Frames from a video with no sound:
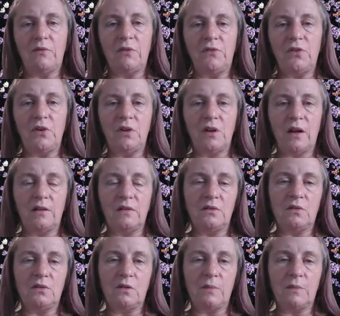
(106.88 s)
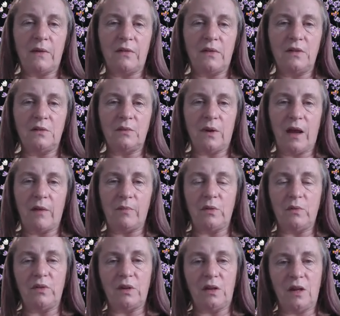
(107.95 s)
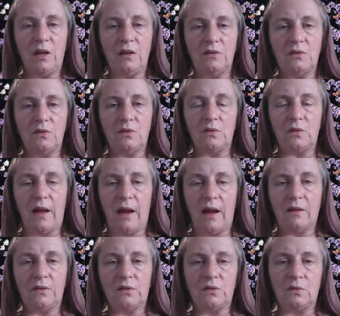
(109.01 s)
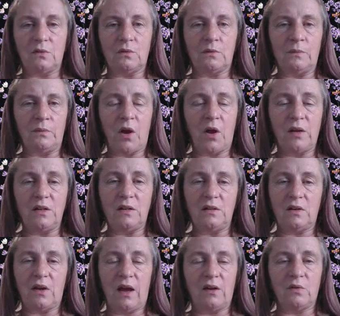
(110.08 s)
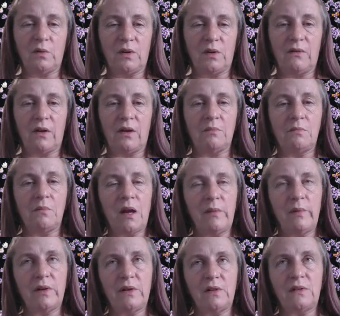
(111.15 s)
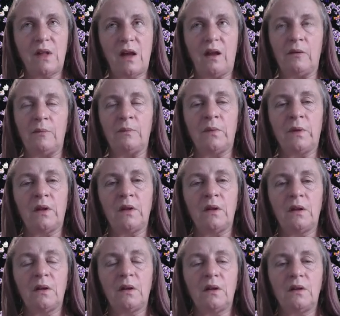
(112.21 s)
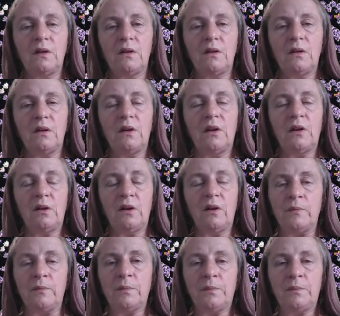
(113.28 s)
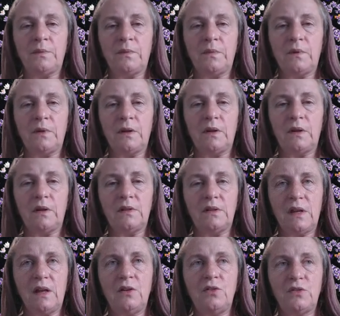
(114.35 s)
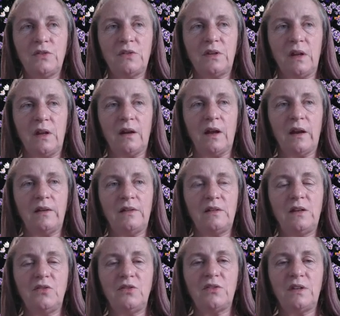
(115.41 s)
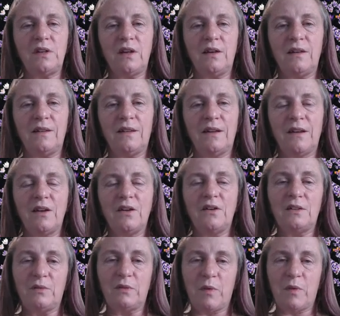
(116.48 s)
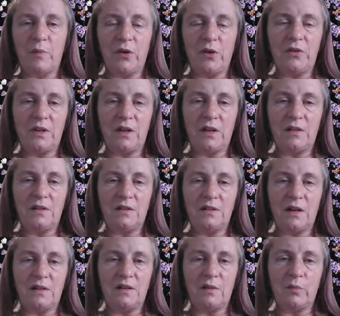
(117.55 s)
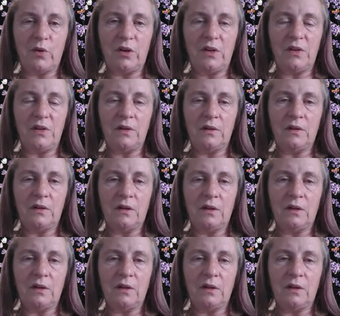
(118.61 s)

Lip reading: every few days, and talk about things that were happening with the kids or the house or ideas I had or whatever. Maybe it's that. I don't know. It's interesting. And it's interesting because it was my birthday yesterday. Somebody